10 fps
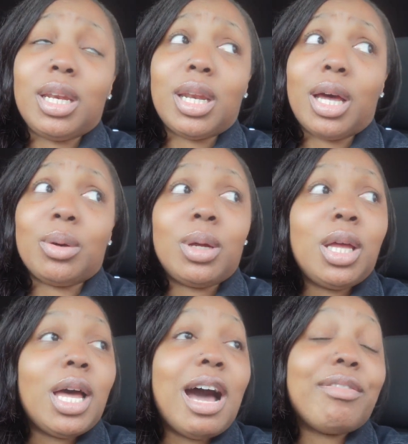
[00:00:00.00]
No,
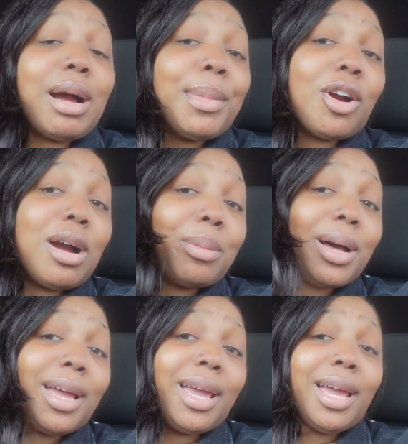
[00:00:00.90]
I forgot my crock
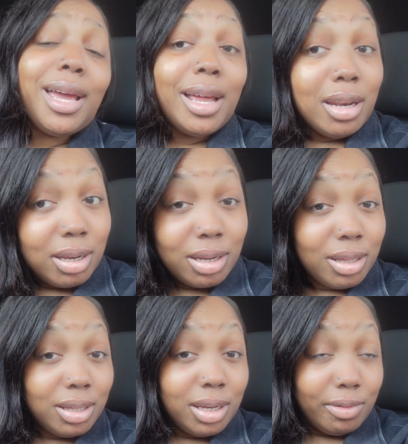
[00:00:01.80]
pot and
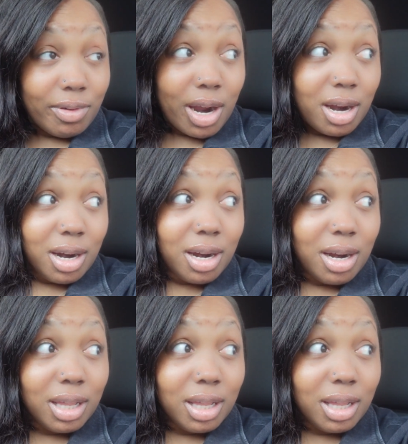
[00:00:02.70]
the deep fryer.